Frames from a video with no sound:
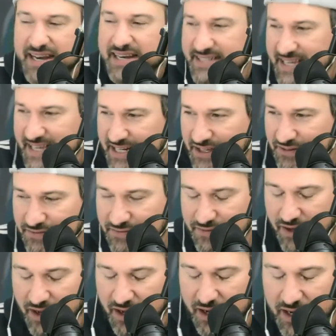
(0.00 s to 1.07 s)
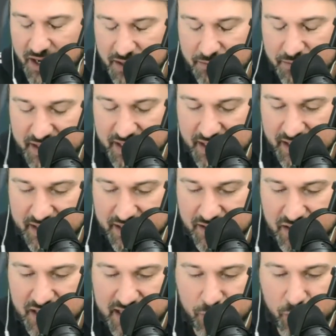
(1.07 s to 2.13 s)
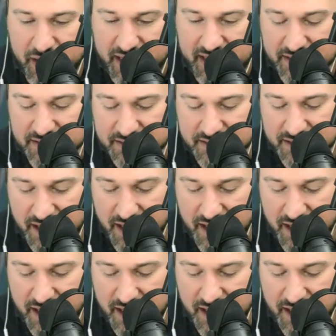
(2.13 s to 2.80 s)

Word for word: meditative um, in, in, a lot of ways.